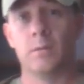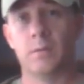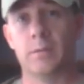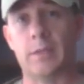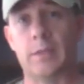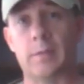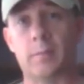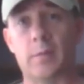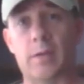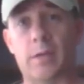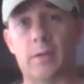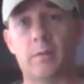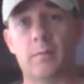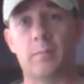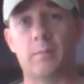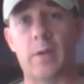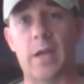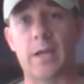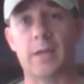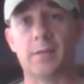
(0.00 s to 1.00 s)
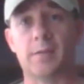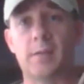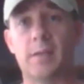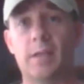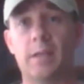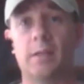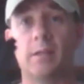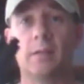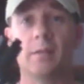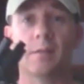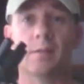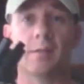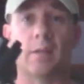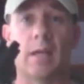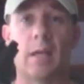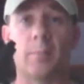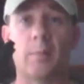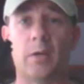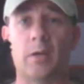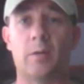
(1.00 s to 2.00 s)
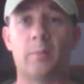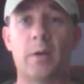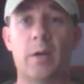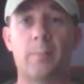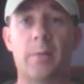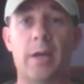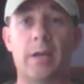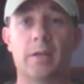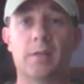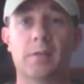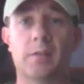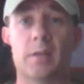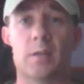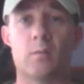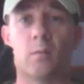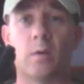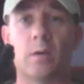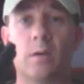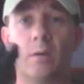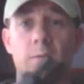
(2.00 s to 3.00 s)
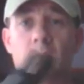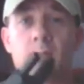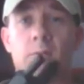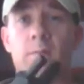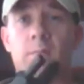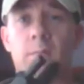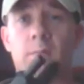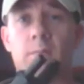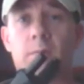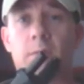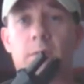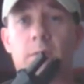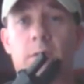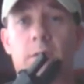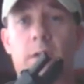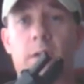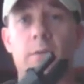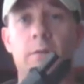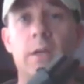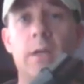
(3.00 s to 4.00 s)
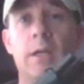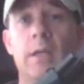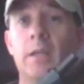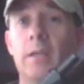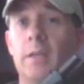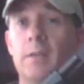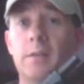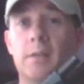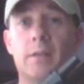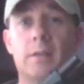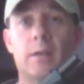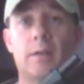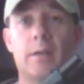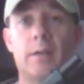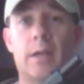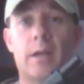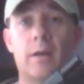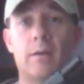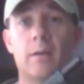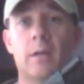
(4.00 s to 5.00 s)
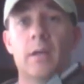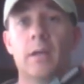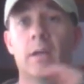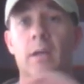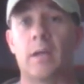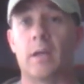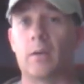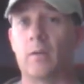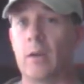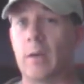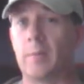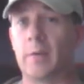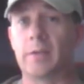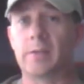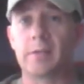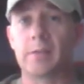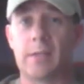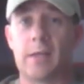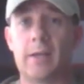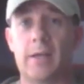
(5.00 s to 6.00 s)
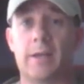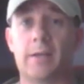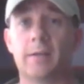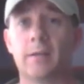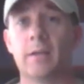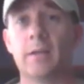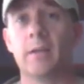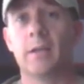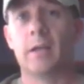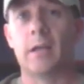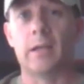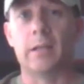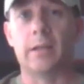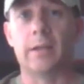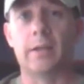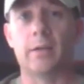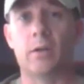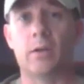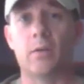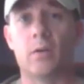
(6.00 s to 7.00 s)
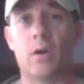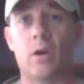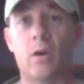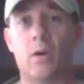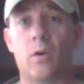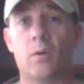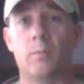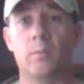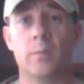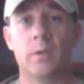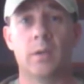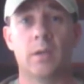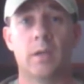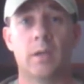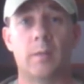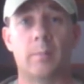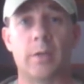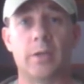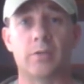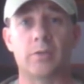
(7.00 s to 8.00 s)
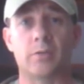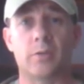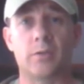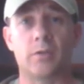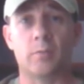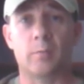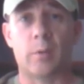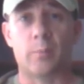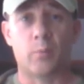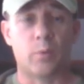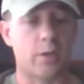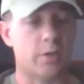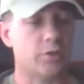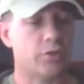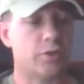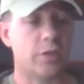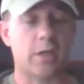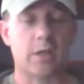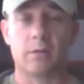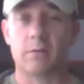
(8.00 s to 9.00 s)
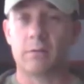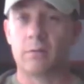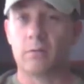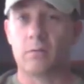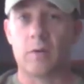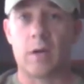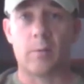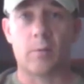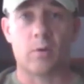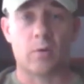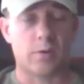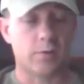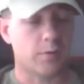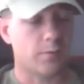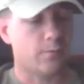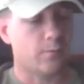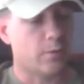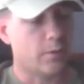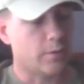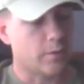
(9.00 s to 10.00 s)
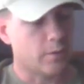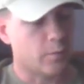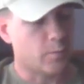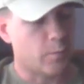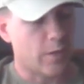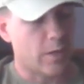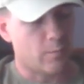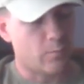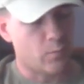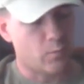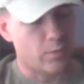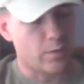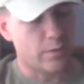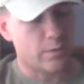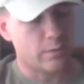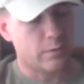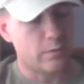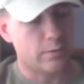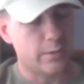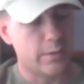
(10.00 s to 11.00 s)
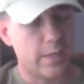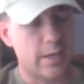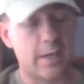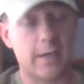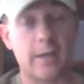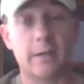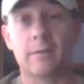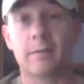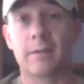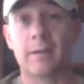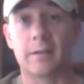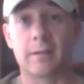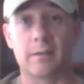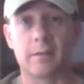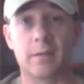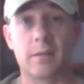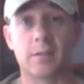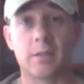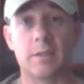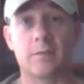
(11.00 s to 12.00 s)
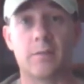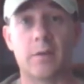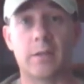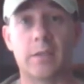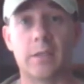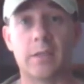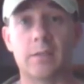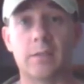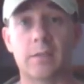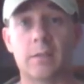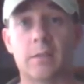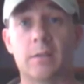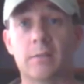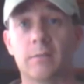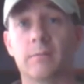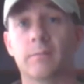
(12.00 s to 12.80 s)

Take my magazine, slap it into my magazine well. Good to go. It's in there now. I grab that slide, I let it go home, make sure I do my press check, grab across the front of this bad boy, look at it, I can touch it if I need to,